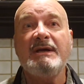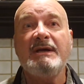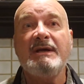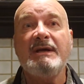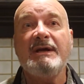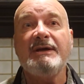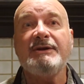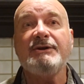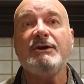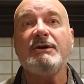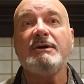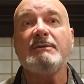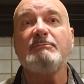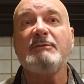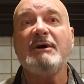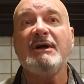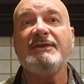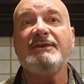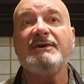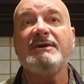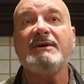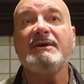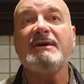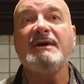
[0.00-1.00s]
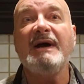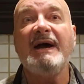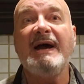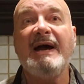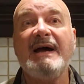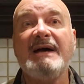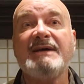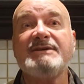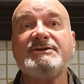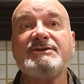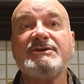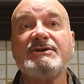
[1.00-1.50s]
And her mother
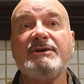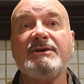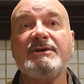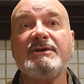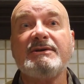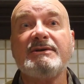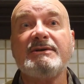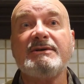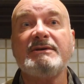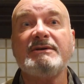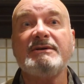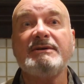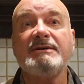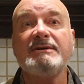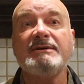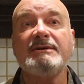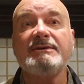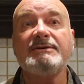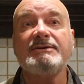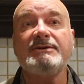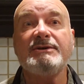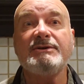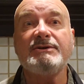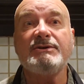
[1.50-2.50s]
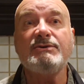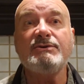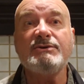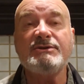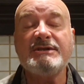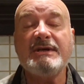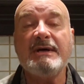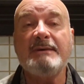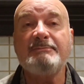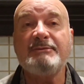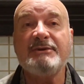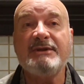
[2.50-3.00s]
asked her to do
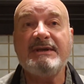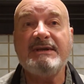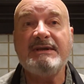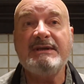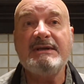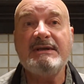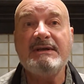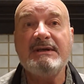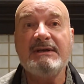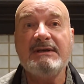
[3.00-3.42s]
something,